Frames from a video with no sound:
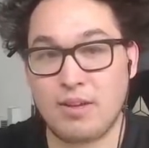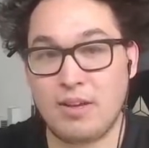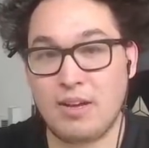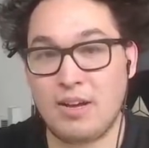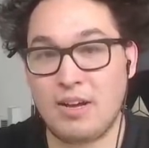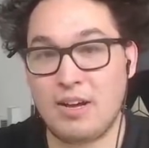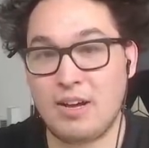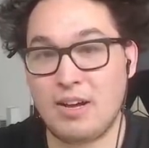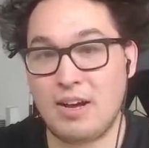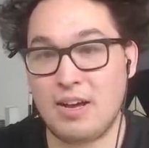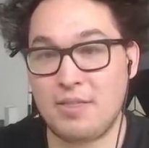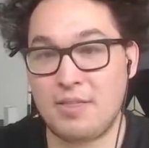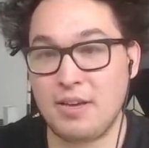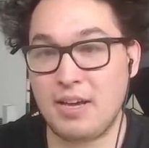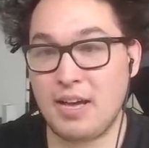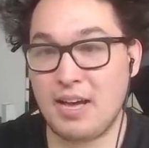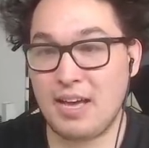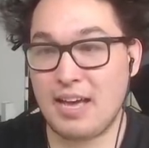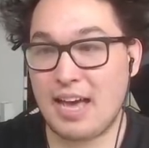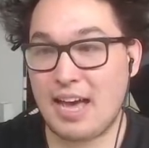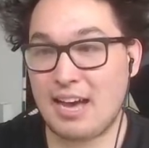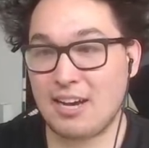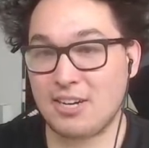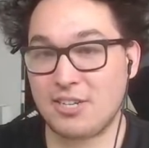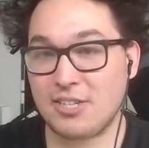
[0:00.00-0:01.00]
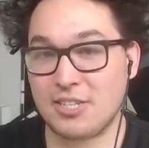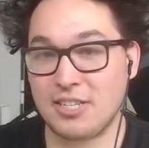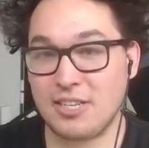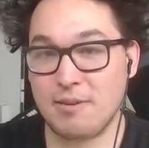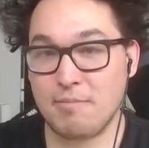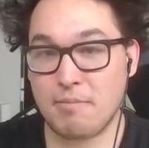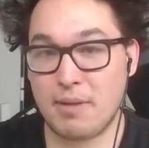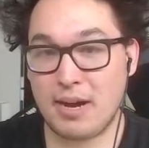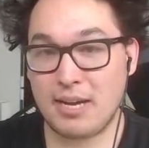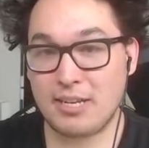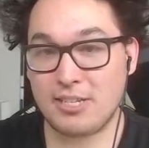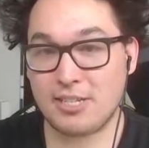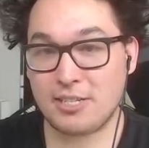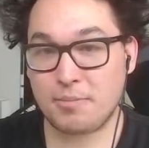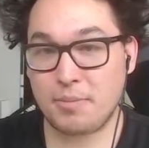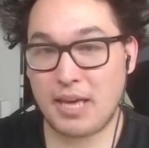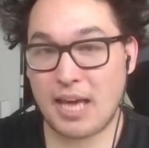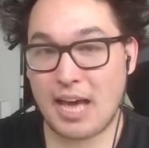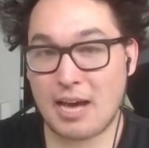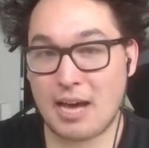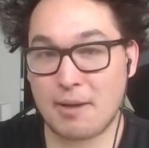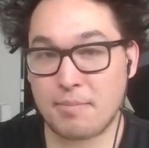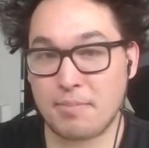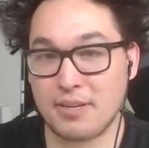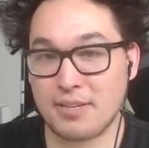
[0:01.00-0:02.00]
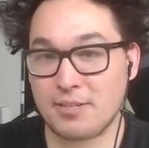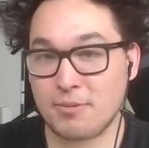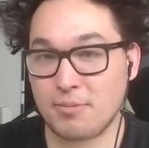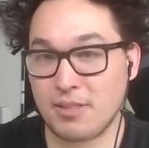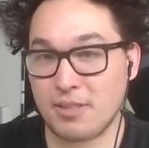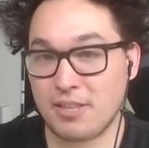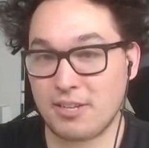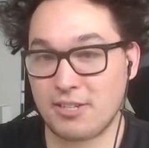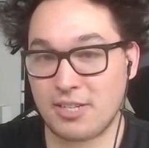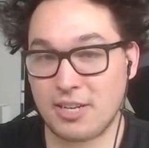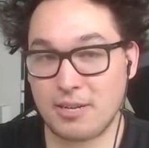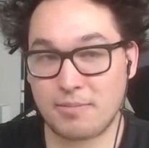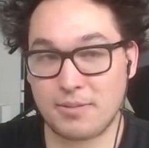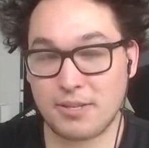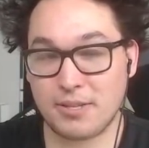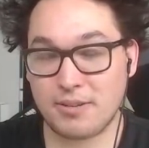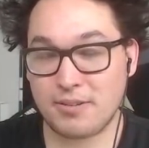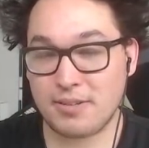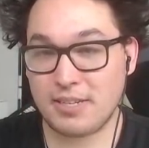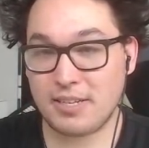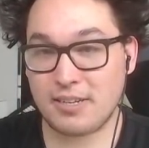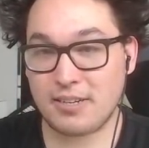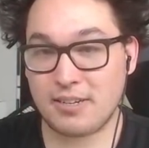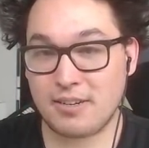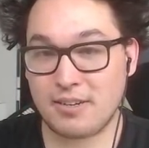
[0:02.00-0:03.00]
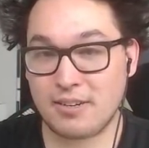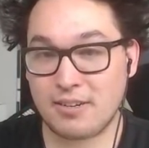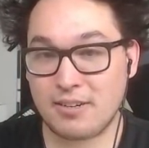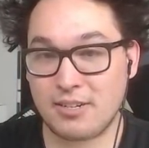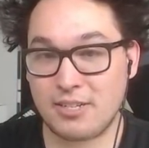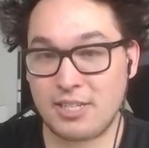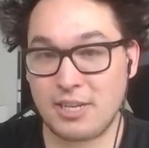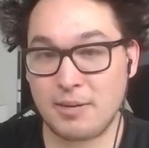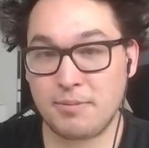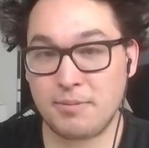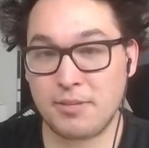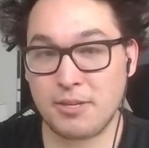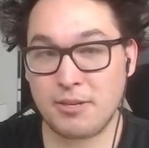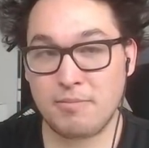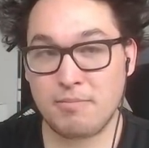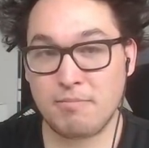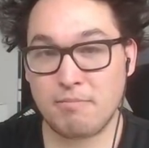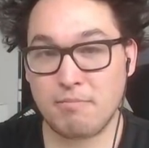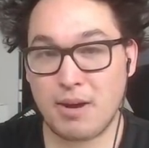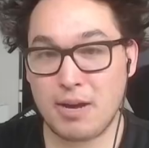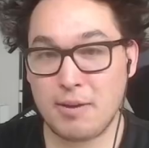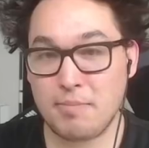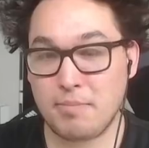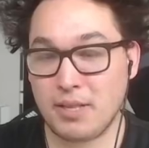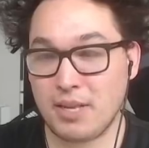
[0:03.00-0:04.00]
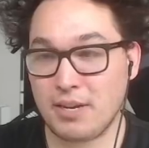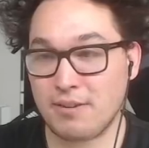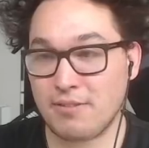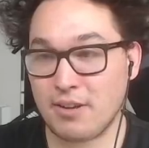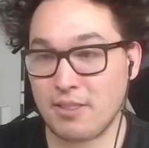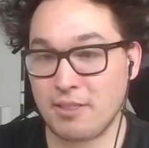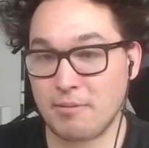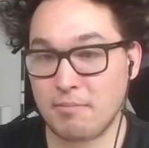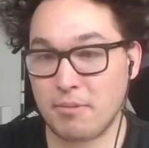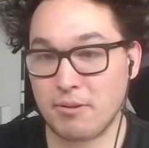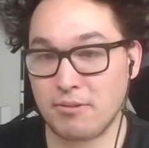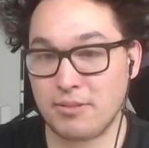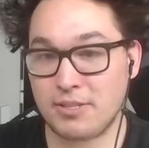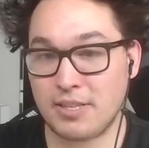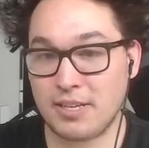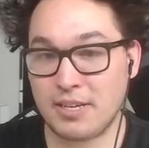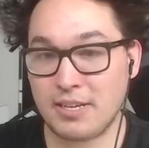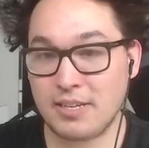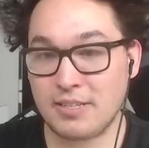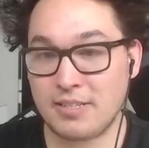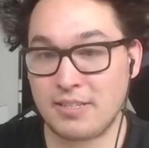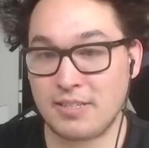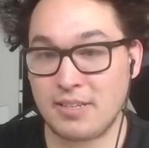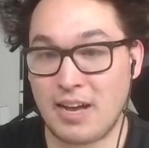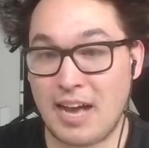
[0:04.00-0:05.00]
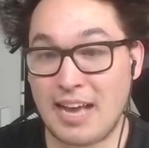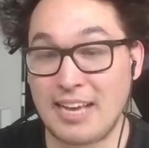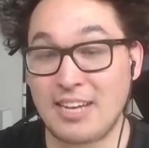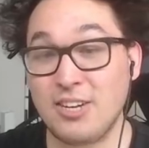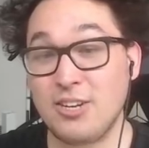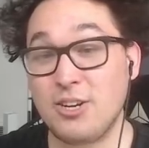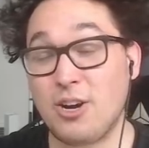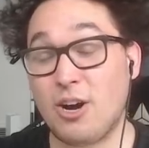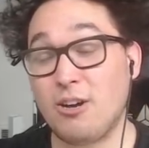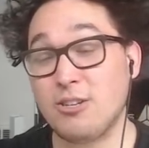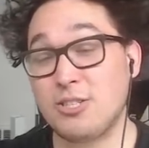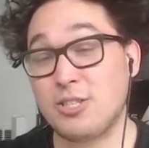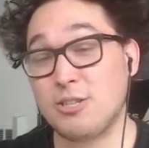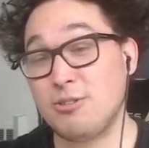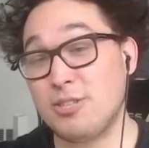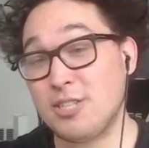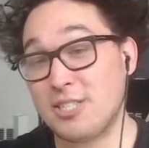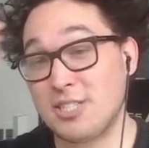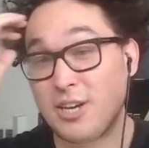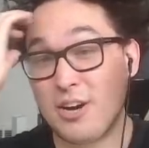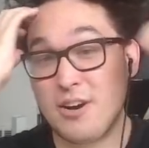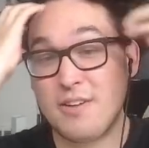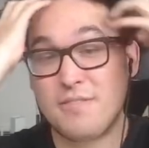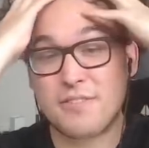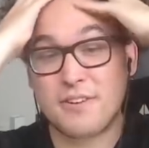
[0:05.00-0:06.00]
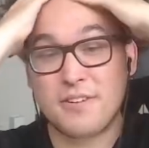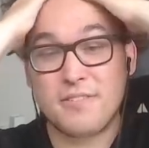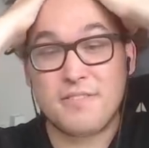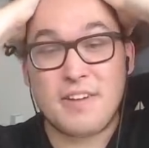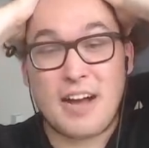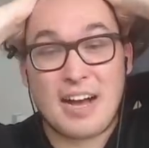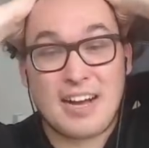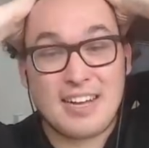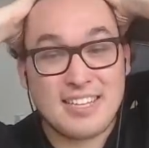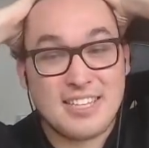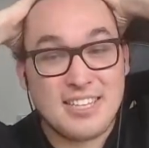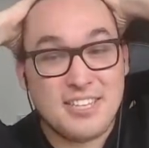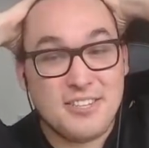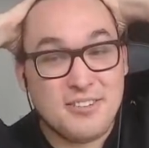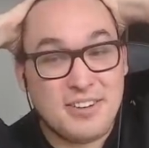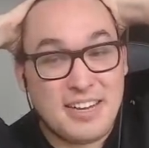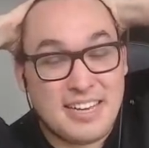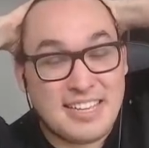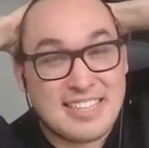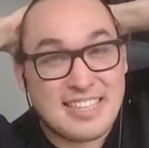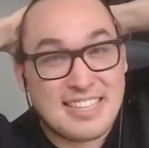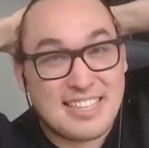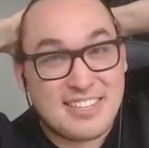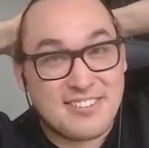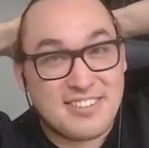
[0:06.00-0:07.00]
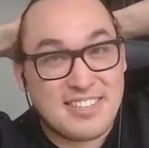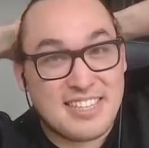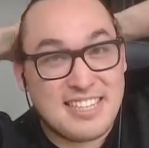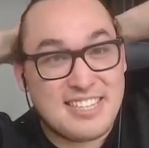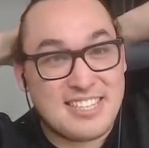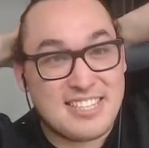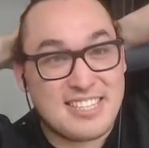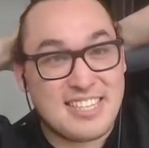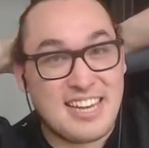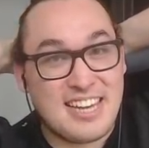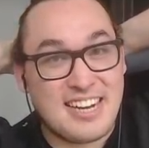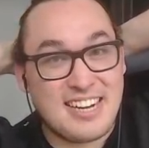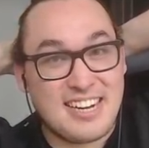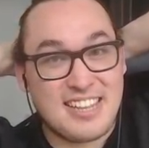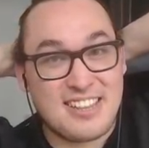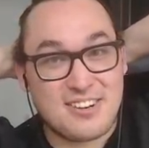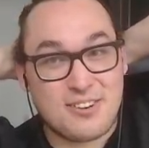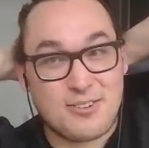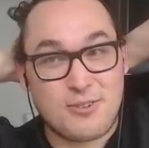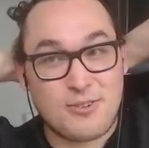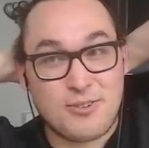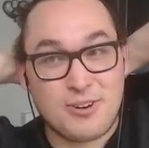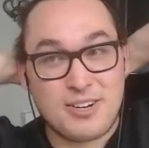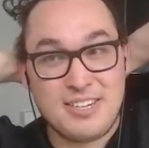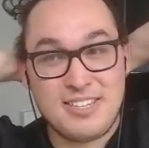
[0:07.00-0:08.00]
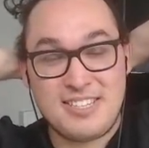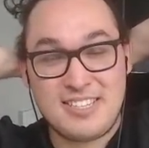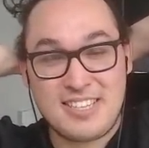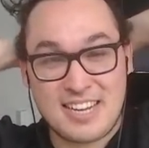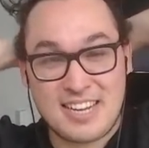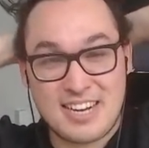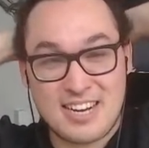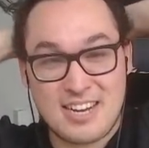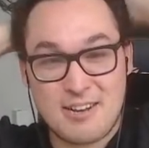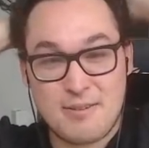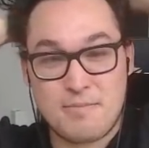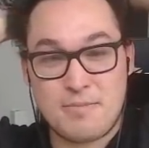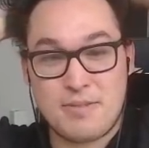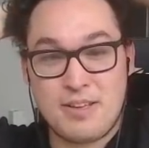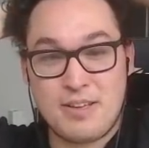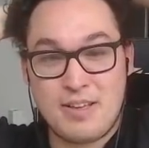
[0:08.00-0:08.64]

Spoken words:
I think I actually might just be happiest with a Shapestone here. Shapestone might play around the most things. I could also just go for value and literally just get another horde set up.